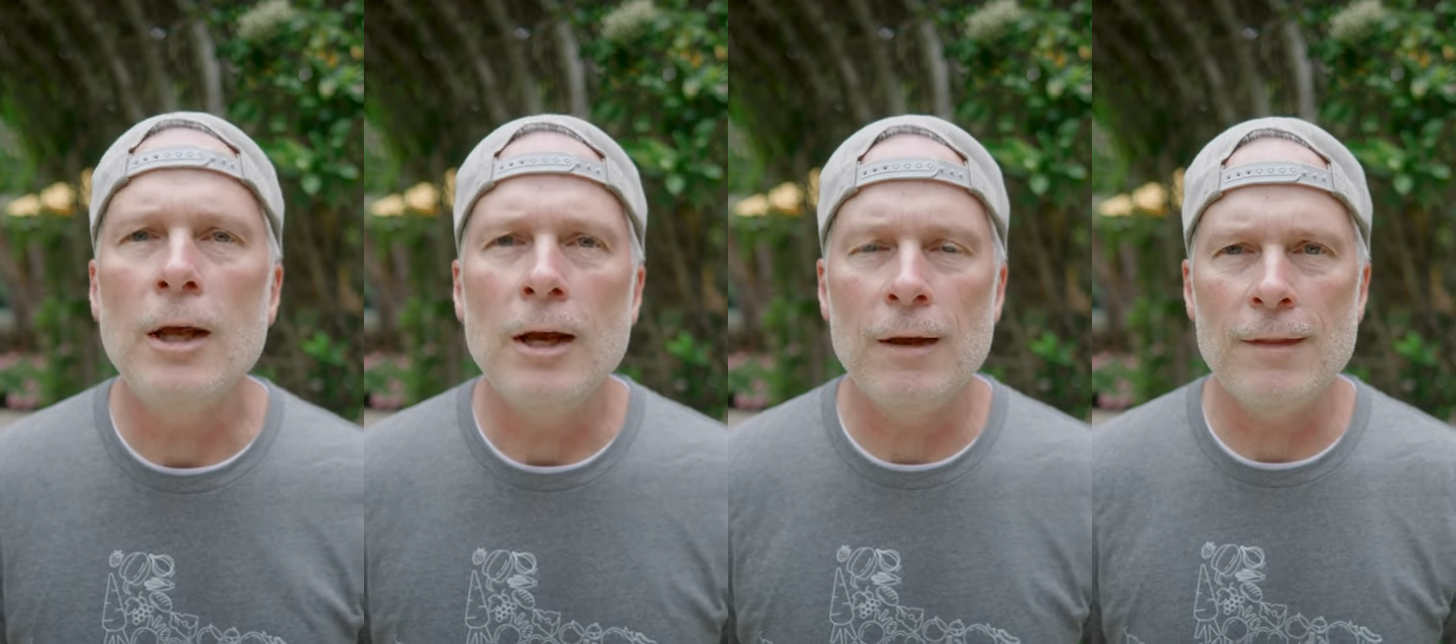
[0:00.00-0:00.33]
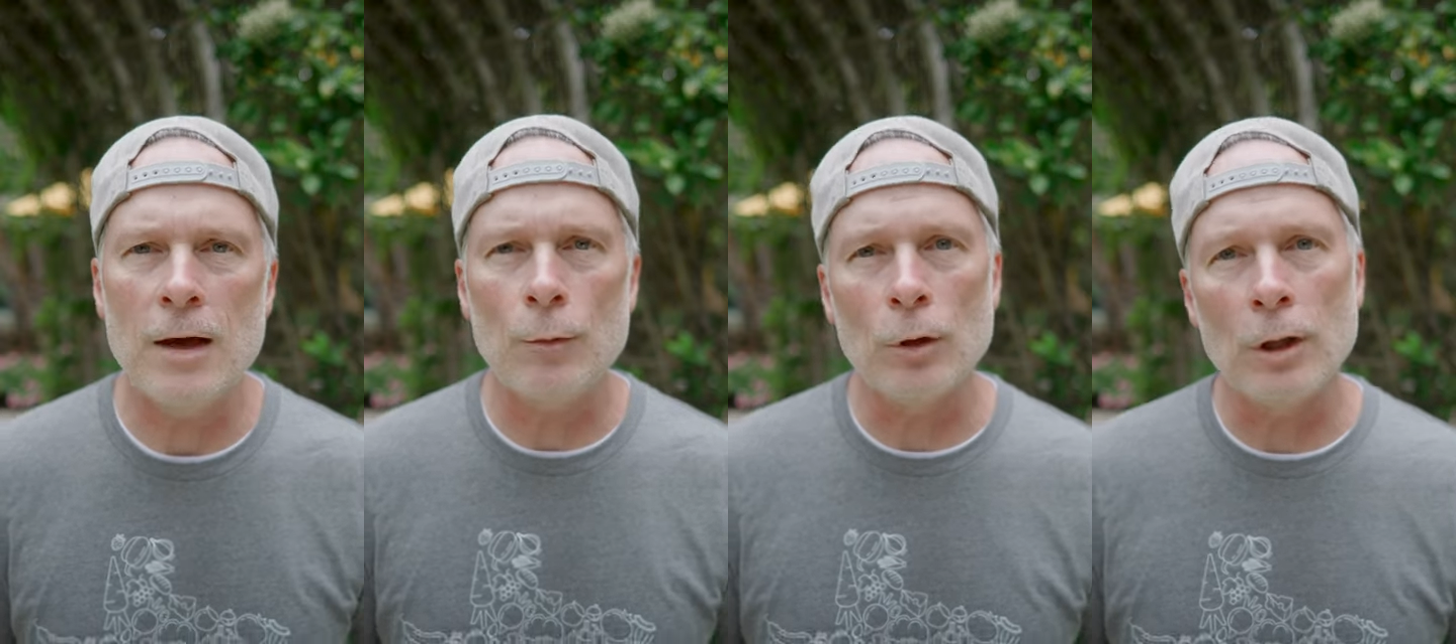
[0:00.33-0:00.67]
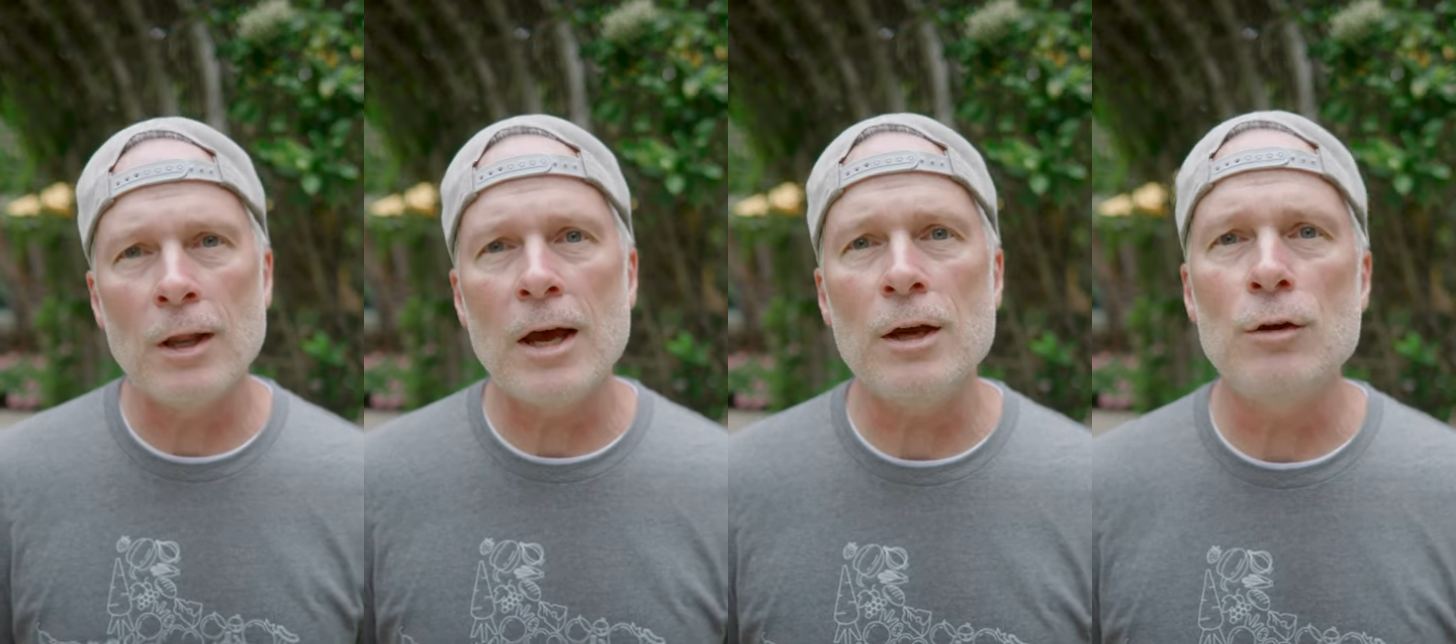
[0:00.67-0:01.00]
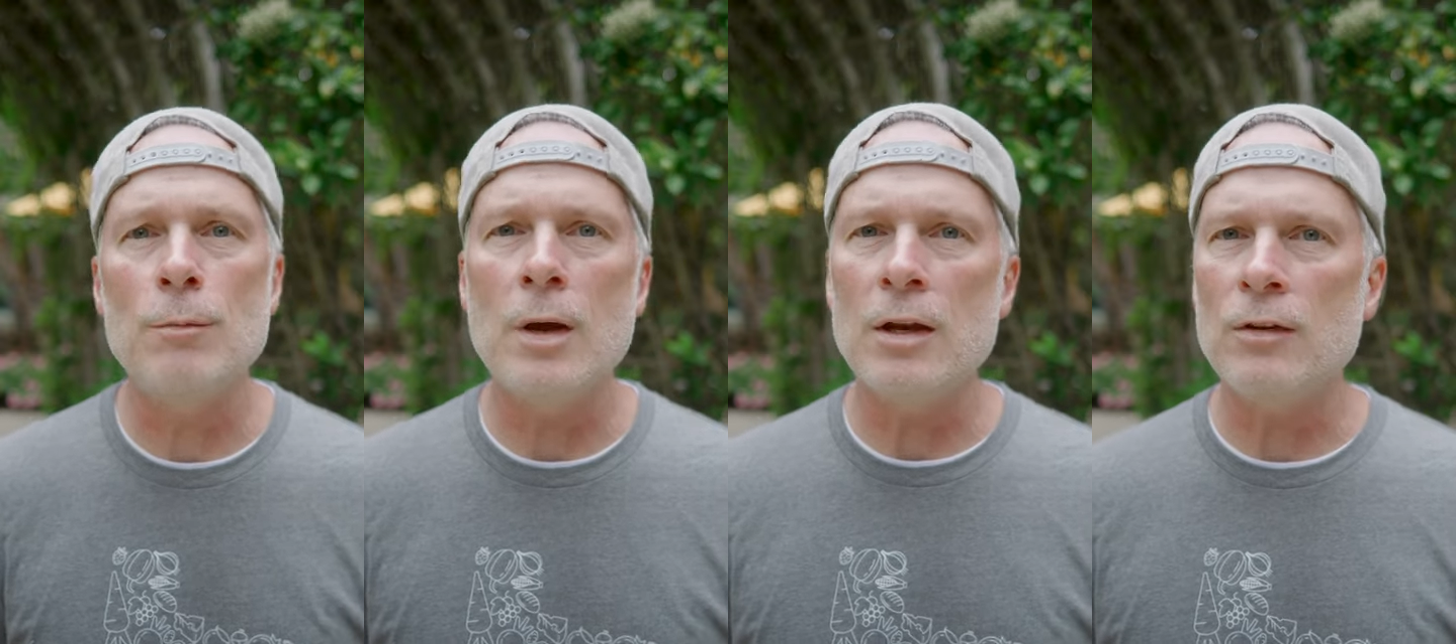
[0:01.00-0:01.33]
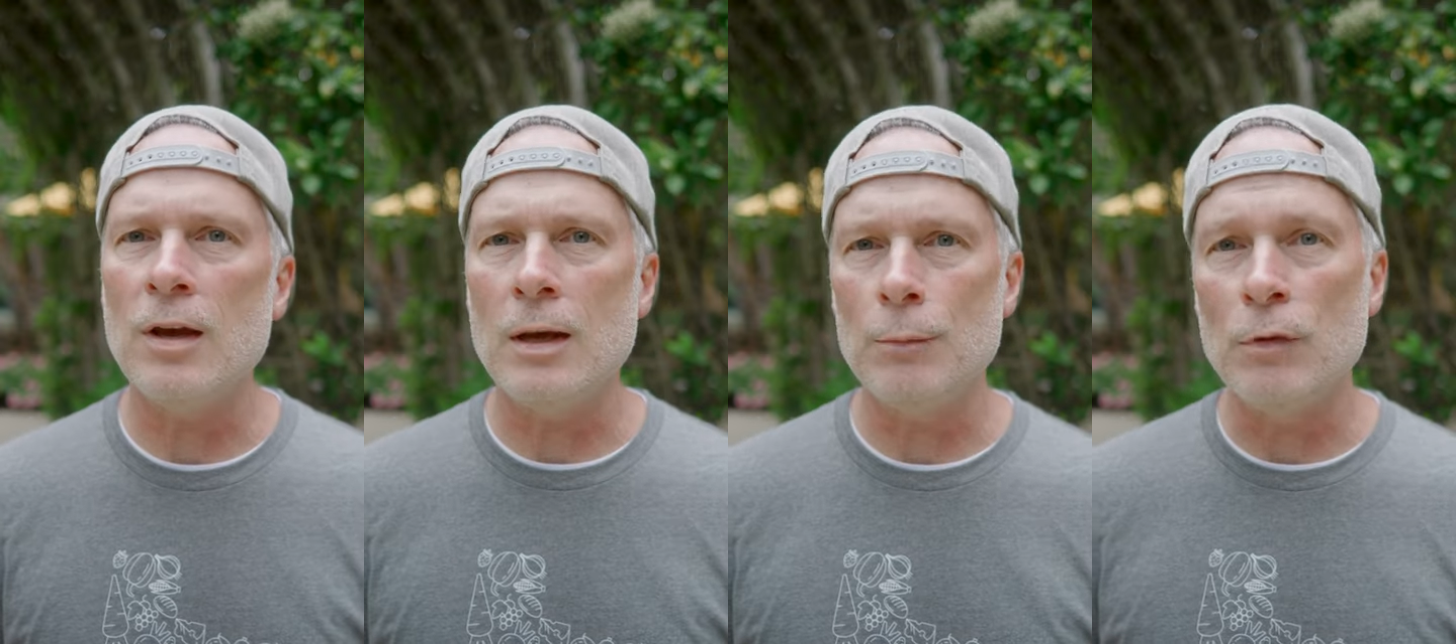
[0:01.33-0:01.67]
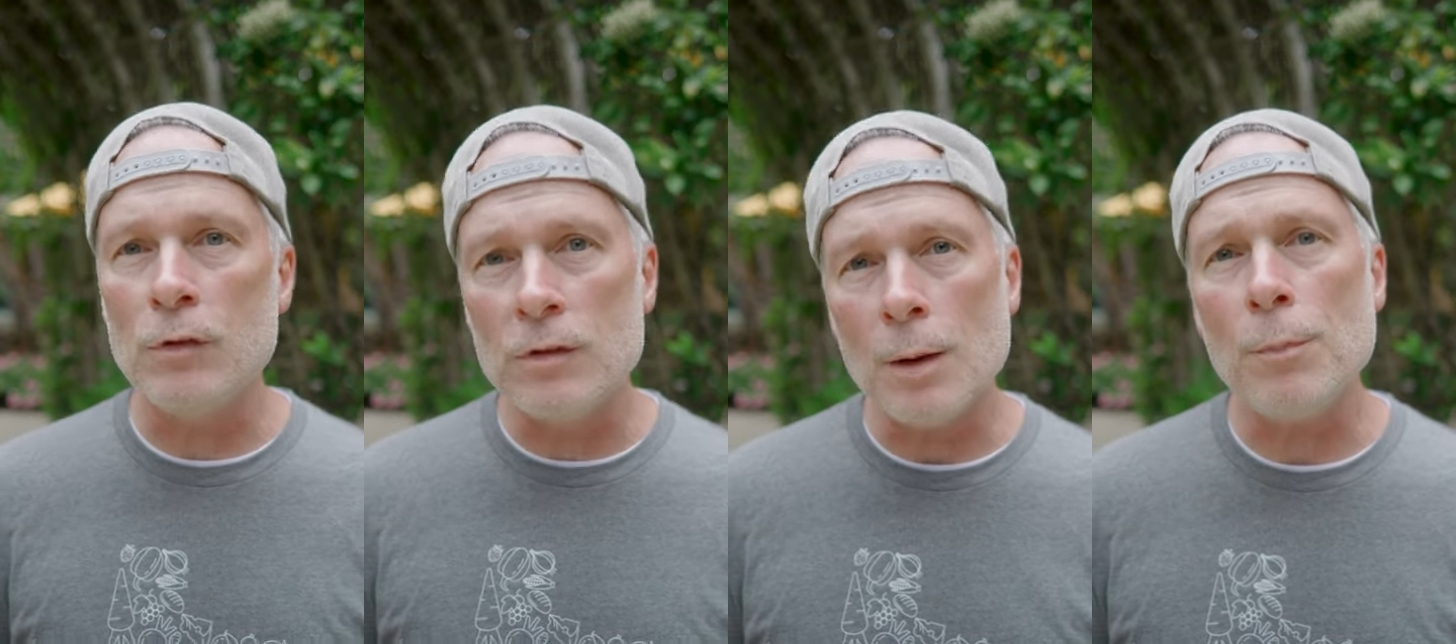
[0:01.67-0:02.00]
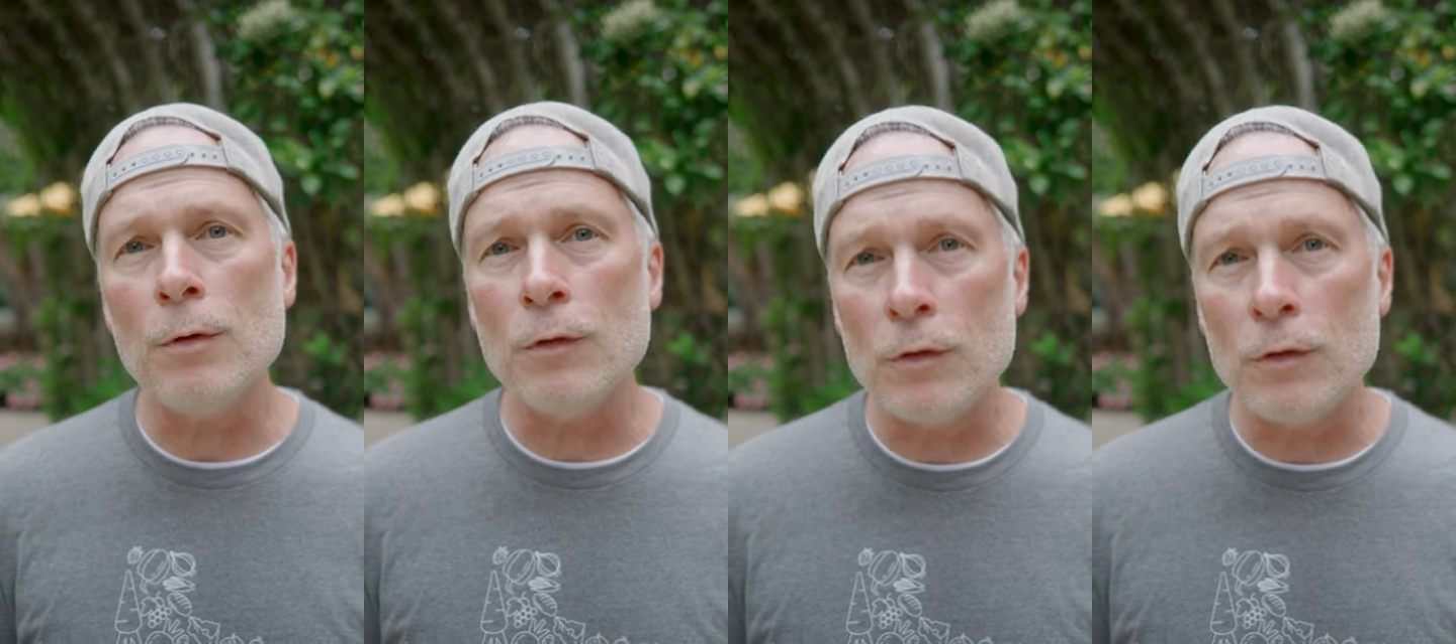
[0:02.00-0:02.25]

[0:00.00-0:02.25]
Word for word: and that will allow you to maintain separate